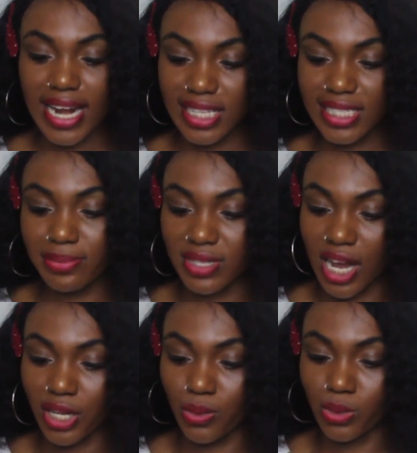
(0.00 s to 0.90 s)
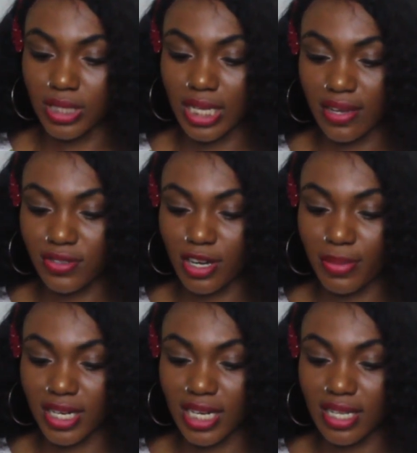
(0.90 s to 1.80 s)
Any tip that you would give
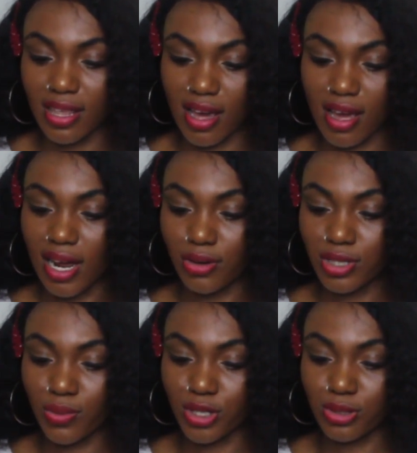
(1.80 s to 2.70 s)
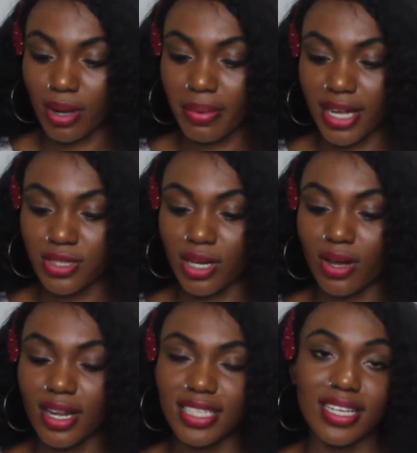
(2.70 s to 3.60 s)
somebody there that also wants to apply to a
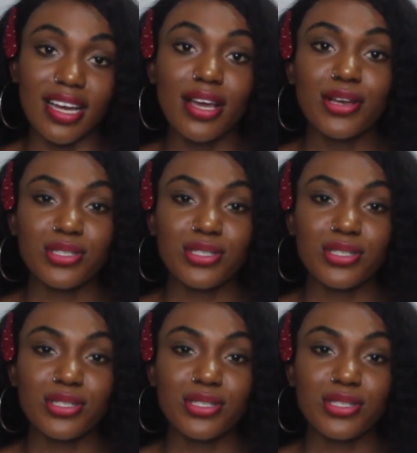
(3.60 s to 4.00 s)
college there?